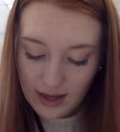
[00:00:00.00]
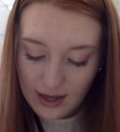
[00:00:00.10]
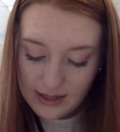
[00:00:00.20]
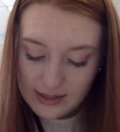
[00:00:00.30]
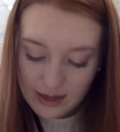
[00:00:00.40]

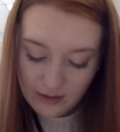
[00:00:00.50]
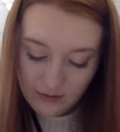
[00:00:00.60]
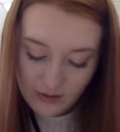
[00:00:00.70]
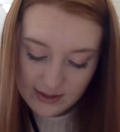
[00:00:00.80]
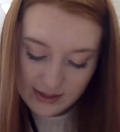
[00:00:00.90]
and his son
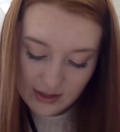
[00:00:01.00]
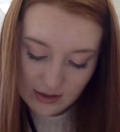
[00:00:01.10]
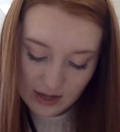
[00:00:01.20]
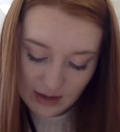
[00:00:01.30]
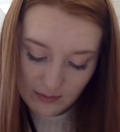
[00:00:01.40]
Francisco
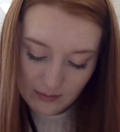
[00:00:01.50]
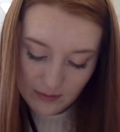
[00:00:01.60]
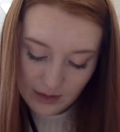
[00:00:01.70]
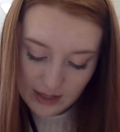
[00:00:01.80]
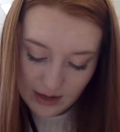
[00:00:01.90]
de
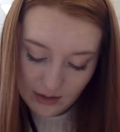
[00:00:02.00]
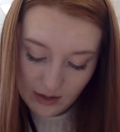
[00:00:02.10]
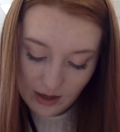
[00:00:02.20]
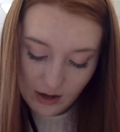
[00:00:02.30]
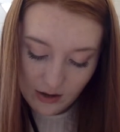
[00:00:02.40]
Montejo the
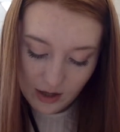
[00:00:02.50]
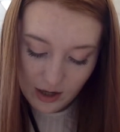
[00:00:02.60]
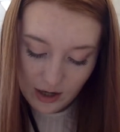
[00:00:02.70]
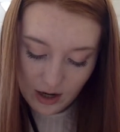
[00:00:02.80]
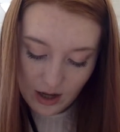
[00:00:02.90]

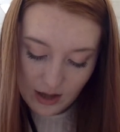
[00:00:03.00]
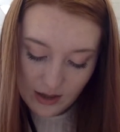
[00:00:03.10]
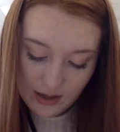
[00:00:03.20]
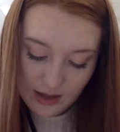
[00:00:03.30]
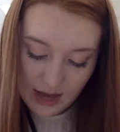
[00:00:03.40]
Younger
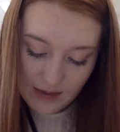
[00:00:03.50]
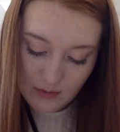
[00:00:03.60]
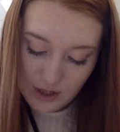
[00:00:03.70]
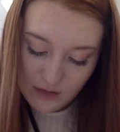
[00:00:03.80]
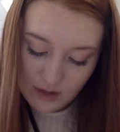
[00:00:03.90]
led
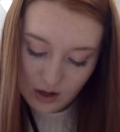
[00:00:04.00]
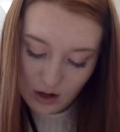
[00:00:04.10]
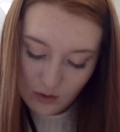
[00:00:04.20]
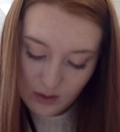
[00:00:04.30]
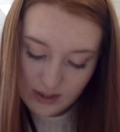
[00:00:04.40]
much of the
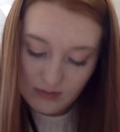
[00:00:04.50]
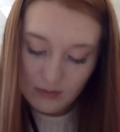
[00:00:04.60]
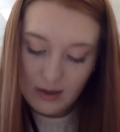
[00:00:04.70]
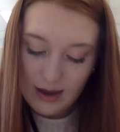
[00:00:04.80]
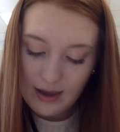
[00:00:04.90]
conquest of the
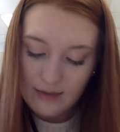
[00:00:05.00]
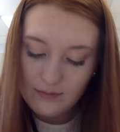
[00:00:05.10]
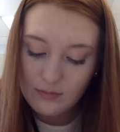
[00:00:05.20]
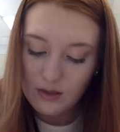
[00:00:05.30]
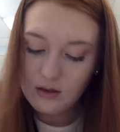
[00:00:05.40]
Maya.
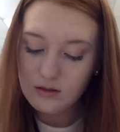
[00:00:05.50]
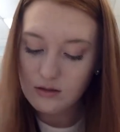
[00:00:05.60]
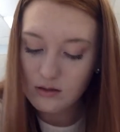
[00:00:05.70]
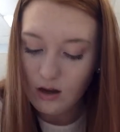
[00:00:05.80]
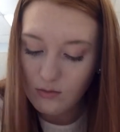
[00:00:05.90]

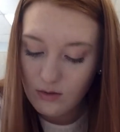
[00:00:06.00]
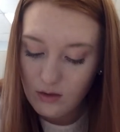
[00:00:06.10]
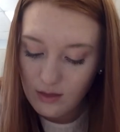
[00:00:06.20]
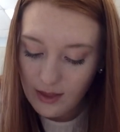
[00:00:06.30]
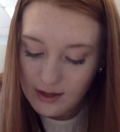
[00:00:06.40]
So,
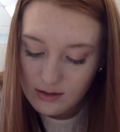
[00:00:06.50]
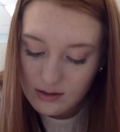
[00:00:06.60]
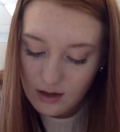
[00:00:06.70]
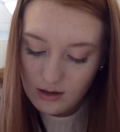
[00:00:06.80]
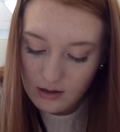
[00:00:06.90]

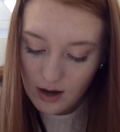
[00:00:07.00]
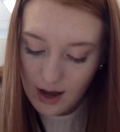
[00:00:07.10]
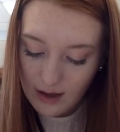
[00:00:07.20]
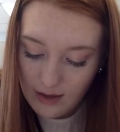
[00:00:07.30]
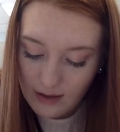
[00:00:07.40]
let's
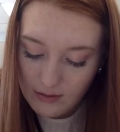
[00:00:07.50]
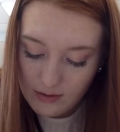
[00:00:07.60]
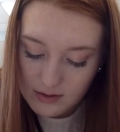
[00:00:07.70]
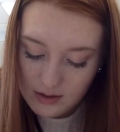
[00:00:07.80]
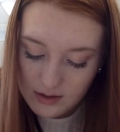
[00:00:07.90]
highlight
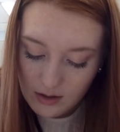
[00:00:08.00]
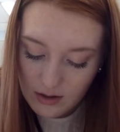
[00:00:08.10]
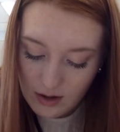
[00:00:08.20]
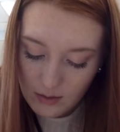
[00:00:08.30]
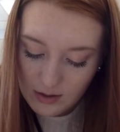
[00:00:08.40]
Francisco
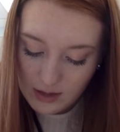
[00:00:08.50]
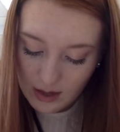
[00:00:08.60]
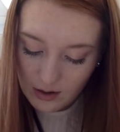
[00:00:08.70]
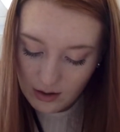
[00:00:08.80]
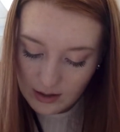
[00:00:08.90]
de
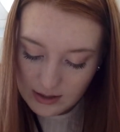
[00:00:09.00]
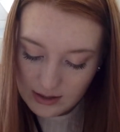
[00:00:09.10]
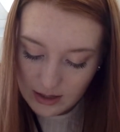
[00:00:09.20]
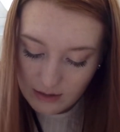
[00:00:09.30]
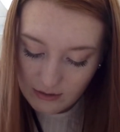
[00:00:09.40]
Montejo and his
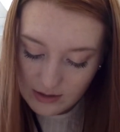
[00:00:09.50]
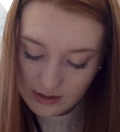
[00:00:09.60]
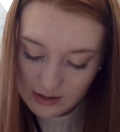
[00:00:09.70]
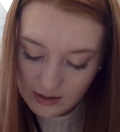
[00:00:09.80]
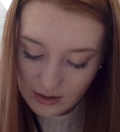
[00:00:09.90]
son
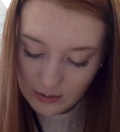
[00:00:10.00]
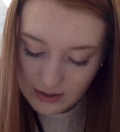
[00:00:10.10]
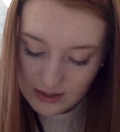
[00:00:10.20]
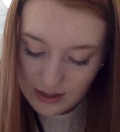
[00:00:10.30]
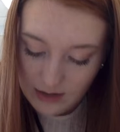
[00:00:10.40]
Francisco de
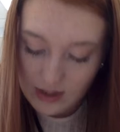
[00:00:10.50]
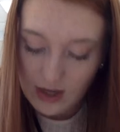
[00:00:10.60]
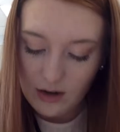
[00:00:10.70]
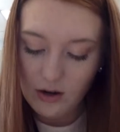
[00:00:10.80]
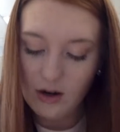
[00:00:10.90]
Montejo the
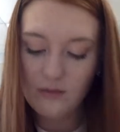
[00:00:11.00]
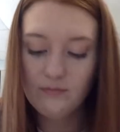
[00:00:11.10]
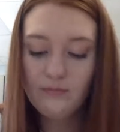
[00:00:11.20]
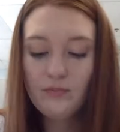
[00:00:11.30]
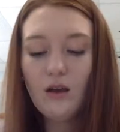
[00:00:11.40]
Younger.
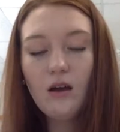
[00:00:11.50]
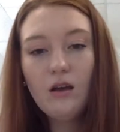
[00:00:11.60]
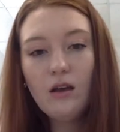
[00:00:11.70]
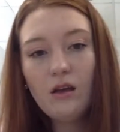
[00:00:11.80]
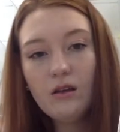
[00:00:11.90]

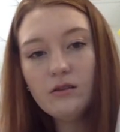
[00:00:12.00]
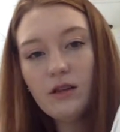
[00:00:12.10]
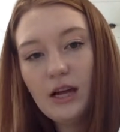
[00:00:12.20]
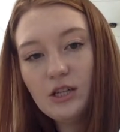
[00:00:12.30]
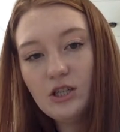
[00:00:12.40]

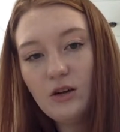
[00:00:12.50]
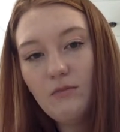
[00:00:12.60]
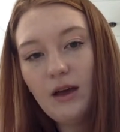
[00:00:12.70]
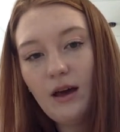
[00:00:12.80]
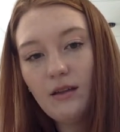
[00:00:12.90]
So that should
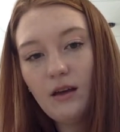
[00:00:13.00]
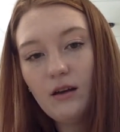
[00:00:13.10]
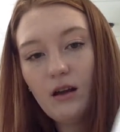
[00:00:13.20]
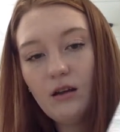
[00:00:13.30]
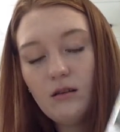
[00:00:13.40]
be
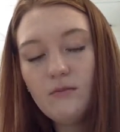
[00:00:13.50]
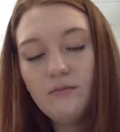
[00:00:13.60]
highlighted.